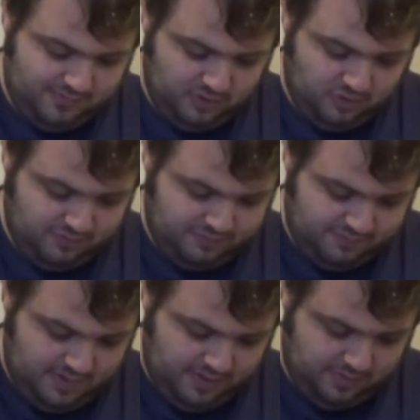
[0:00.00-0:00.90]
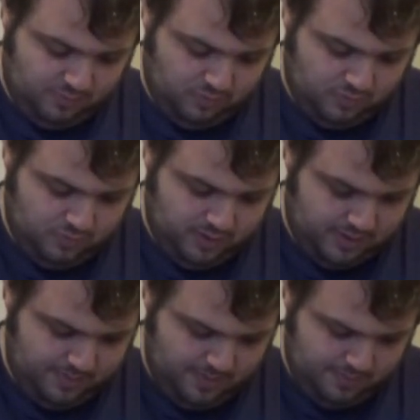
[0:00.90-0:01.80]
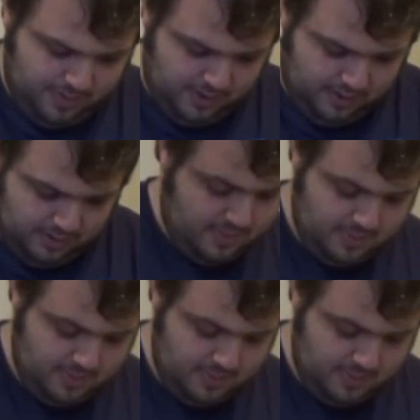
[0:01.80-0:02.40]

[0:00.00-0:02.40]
If I can just find them real quick, give me a minute.